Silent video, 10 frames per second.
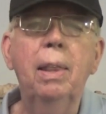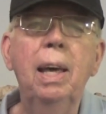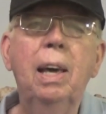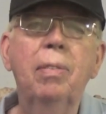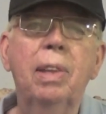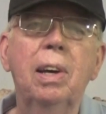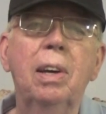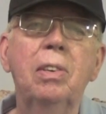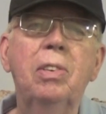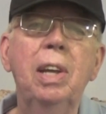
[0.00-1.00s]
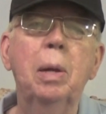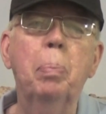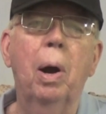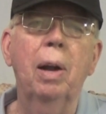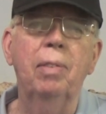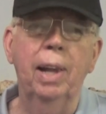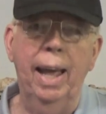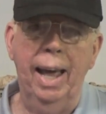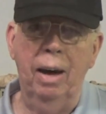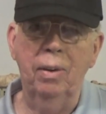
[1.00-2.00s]
Think of the scenic part of a
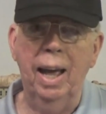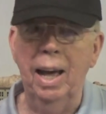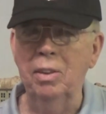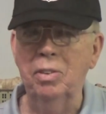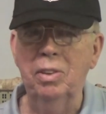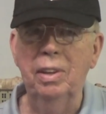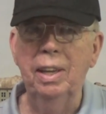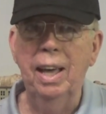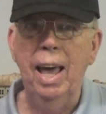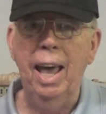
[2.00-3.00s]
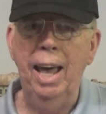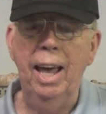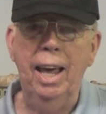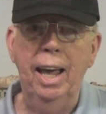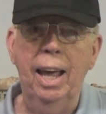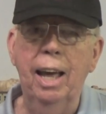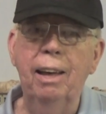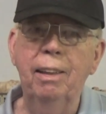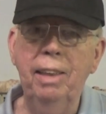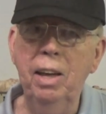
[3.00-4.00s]
layout as a
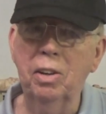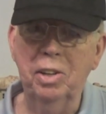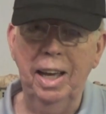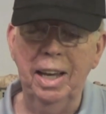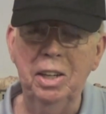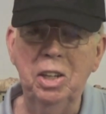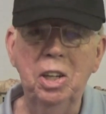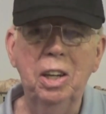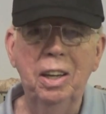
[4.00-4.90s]
theater stage.